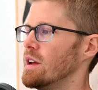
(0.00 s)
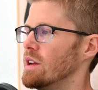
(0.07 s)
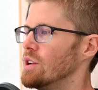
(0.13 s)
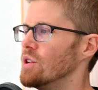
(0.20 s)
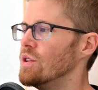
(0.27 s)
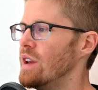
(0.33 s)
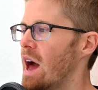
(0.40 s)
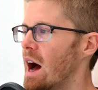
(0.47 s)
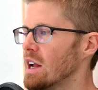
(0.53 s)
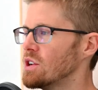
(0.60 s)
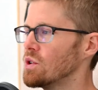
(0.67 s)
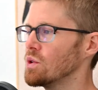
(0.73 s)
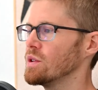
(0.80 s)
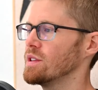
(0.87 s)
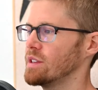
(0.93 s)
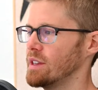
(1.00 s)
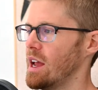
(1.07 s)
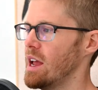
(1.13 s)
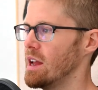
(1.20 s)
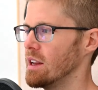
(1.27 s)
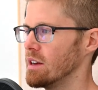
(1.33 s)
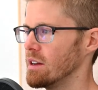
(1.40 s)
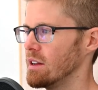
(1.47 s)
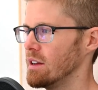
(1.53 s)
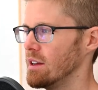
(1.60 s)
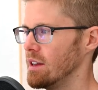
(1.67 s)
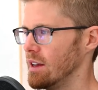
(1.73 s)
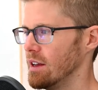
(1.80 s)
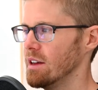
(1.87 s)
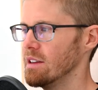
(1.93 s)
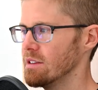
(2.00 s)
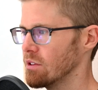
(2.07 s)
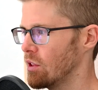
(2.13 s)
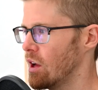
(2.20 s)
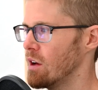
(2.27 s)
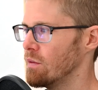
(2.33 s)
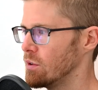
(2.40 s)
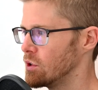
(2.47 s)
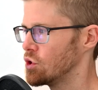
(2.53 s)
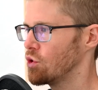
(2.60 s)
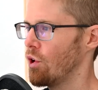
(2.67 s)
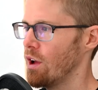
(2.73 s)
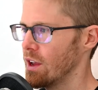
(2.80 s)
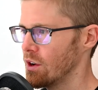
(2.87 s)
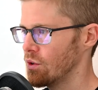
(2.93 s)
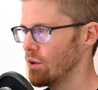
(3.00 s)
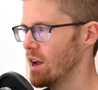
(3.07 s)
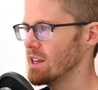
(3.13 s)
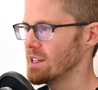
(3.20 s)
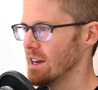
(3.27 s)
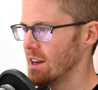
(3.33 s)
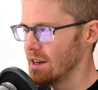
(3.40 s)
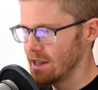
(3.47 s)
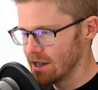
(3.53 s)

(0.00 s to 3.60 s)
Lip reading: Your natural state is love and joy and creation.